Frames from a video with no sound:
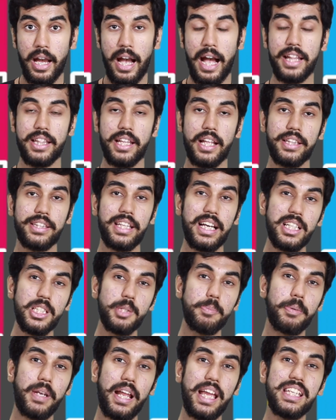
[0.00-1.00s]
And that
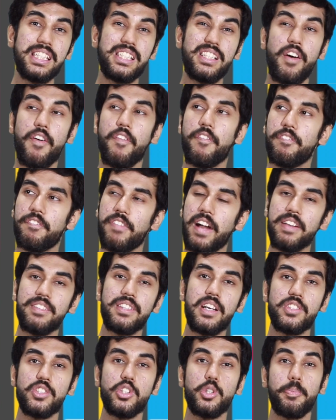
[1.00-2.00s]
is priced
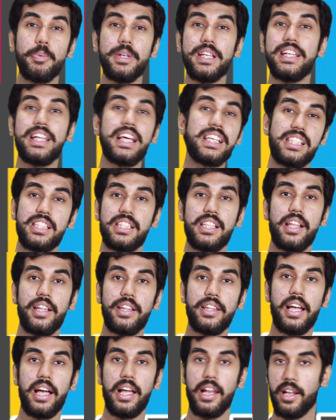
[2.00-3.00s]
5,000 rupees less
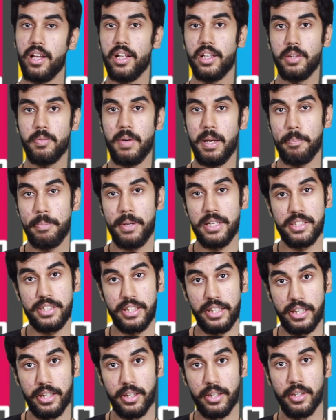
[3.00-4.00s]
than the OnePlus
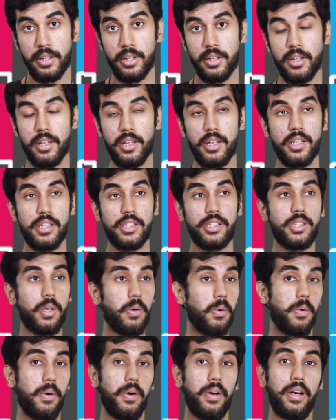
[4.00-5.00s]
3.
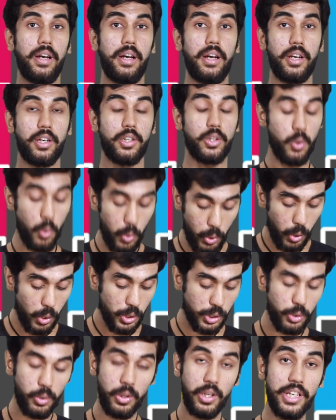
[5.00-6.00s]
So,
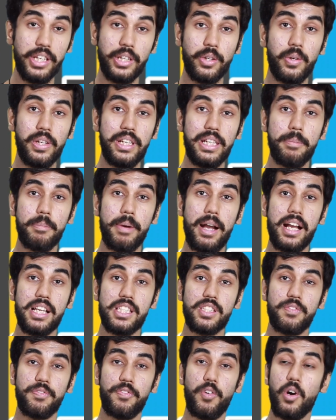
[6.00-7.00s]
kudos to LeEco Le
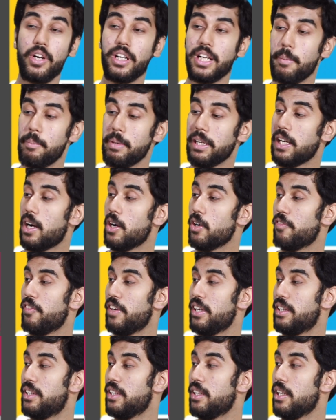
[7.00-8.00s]
Max for coming out
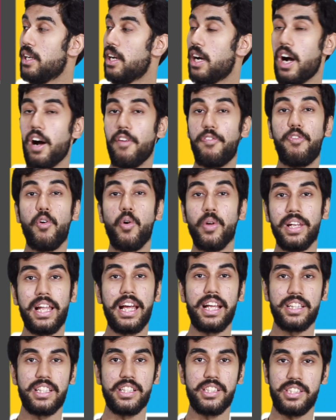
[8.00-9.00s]
with a phone
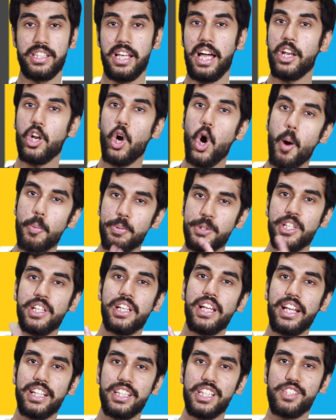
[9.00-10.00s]
like this, an
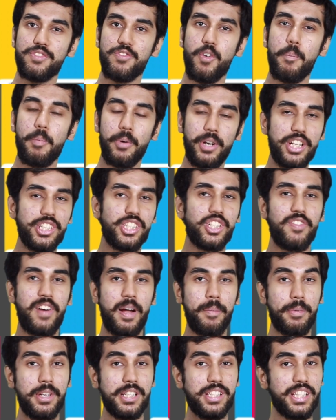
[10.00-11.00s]
option like this for potential
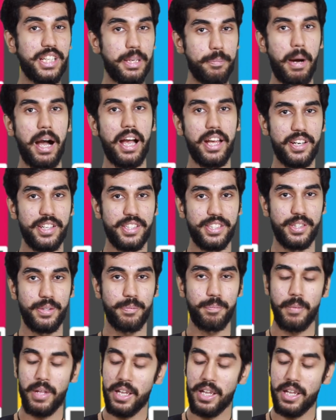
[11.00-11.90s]
OnePlus 3 buyers.